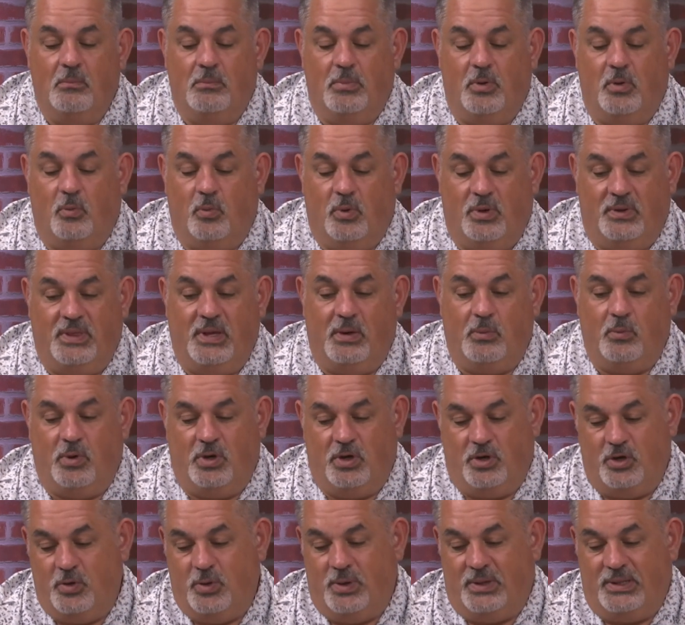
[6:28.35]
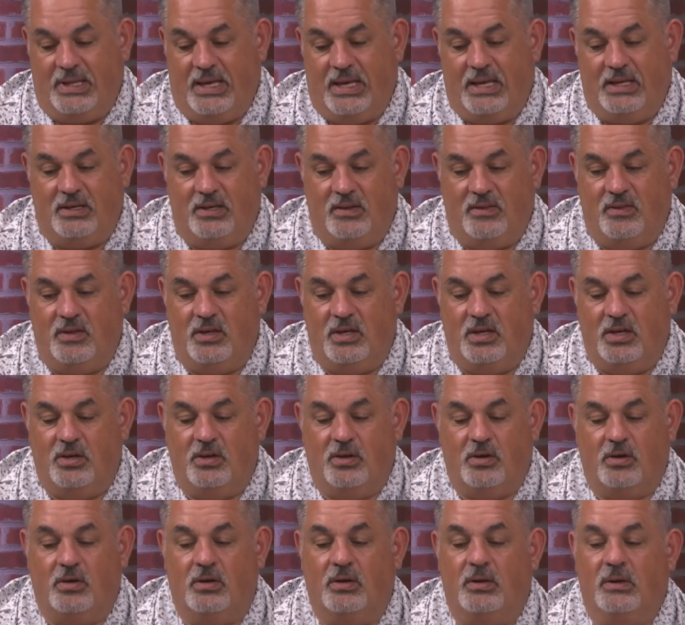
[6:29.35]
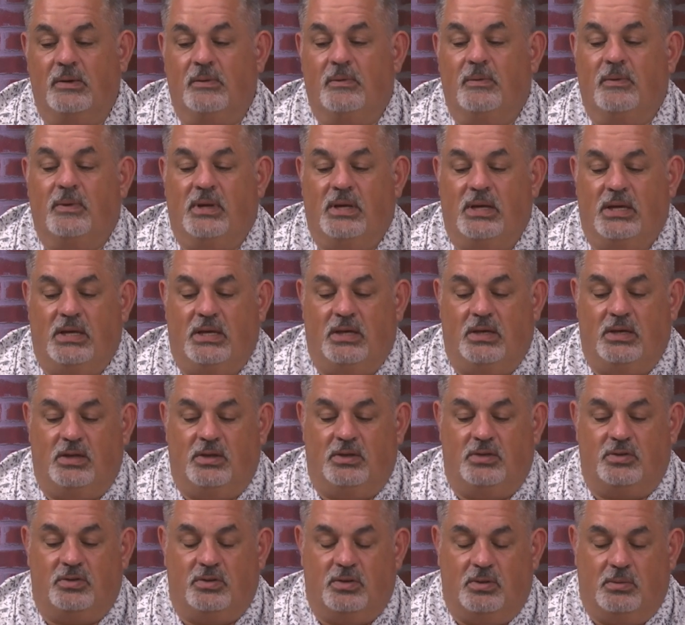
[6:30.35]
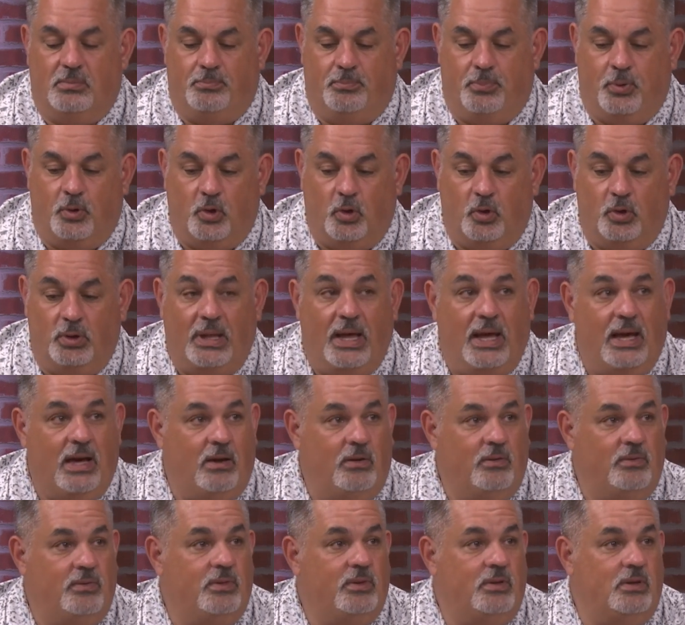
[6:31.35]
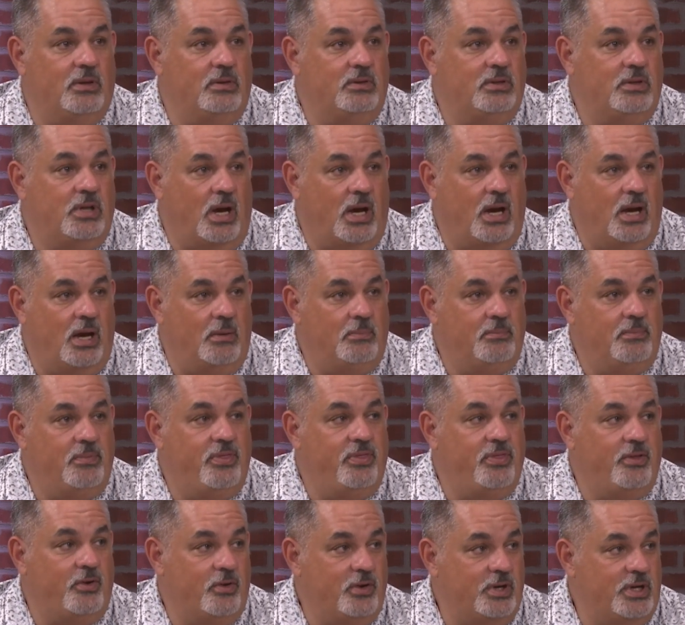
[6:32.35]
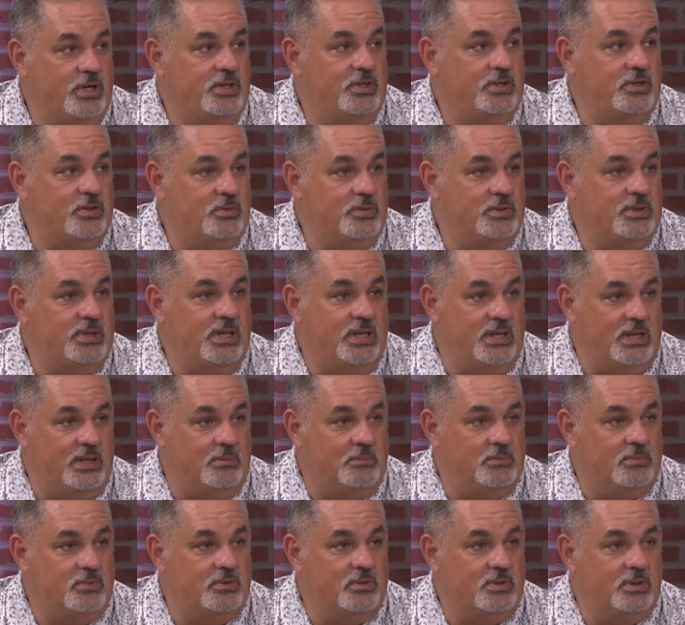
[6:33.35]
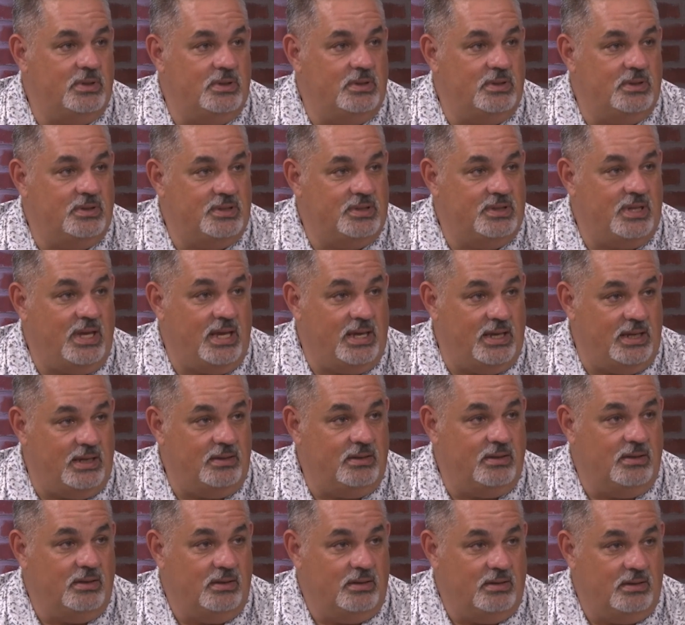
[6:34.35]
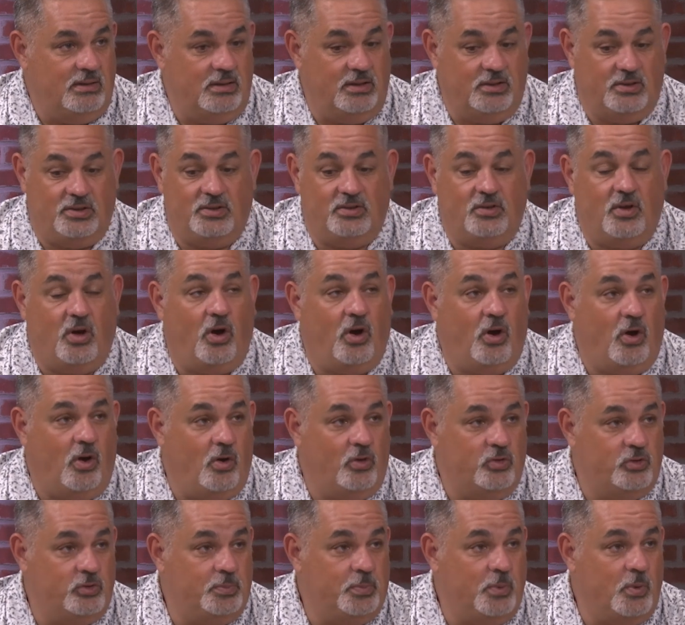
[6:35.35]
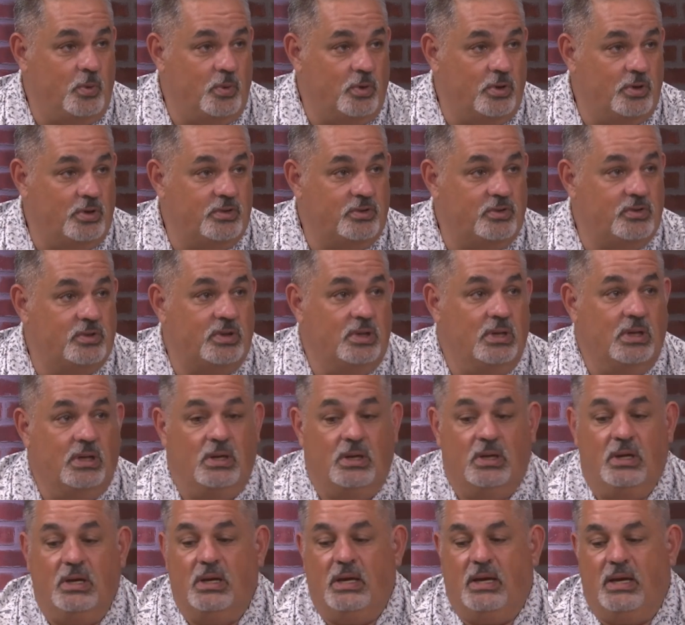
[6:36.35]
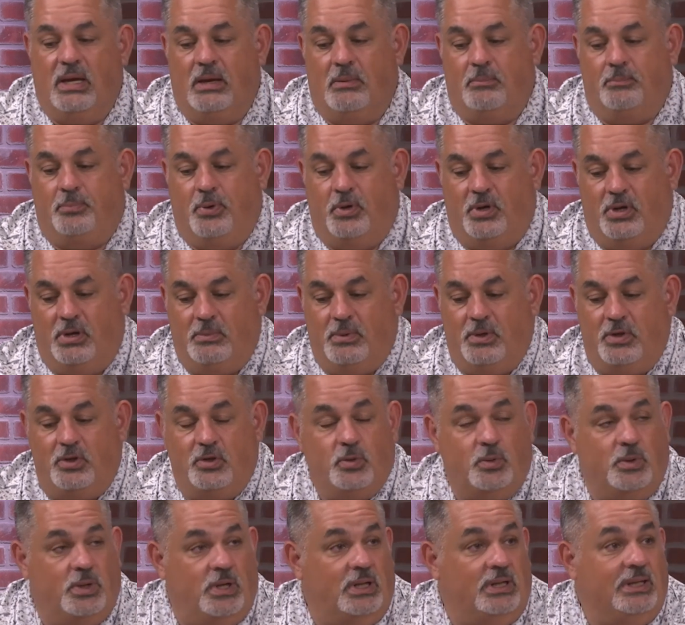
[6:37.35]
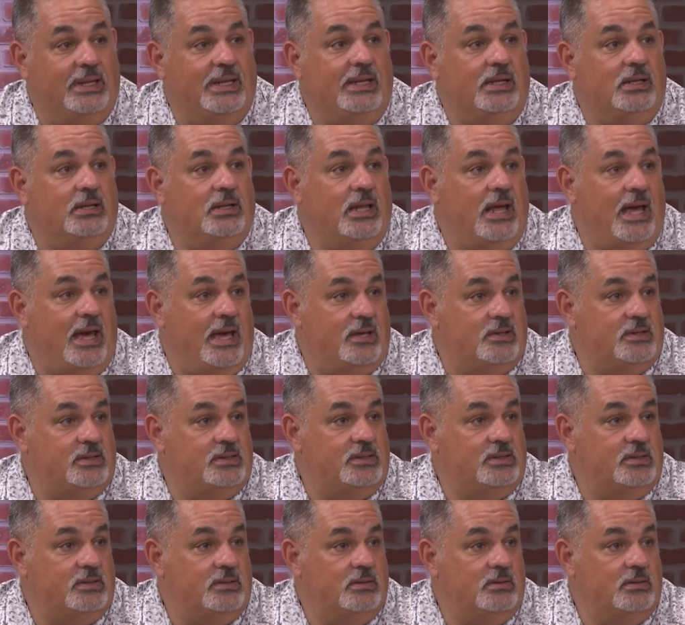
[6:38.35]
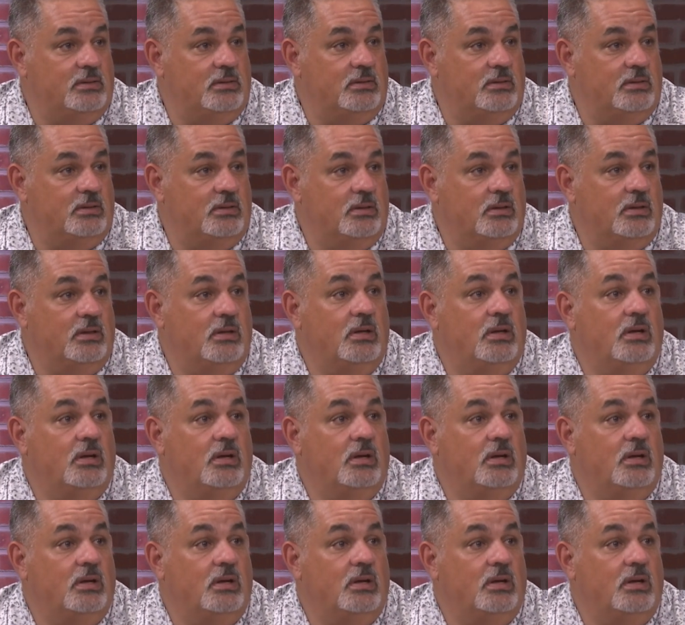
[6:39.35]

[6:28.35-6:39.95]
But what they want to do at the end of the year is pull out the top 32 teams in the state, and this is all sports, mm-hmm. and put them into an elite class. Mm.